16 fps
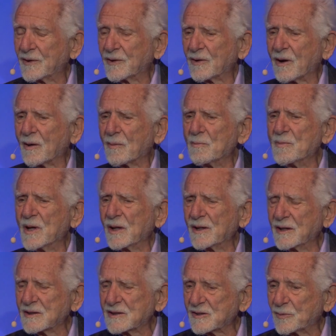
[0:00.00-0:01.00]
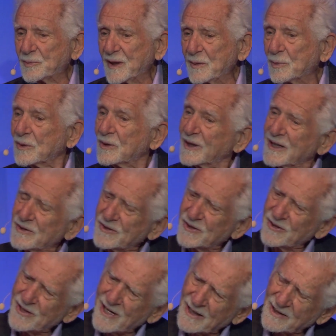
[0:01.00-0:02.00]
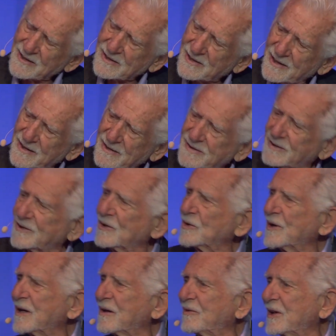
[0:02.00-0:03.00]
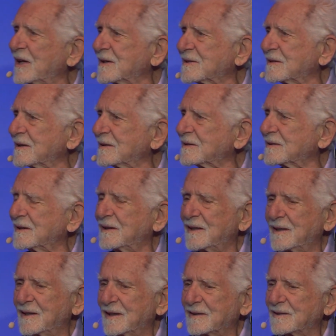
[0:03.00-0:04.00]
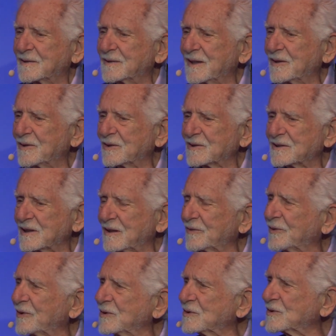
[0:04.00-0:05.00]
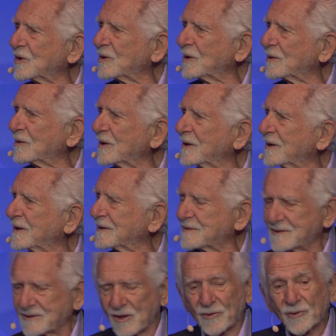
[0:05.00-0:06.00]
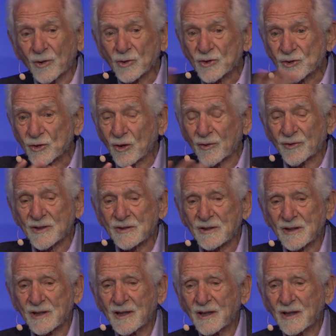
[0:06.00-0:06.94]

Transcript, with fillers: There are millions of people in the United States that don't have access to either cell phones or uh, cell phone service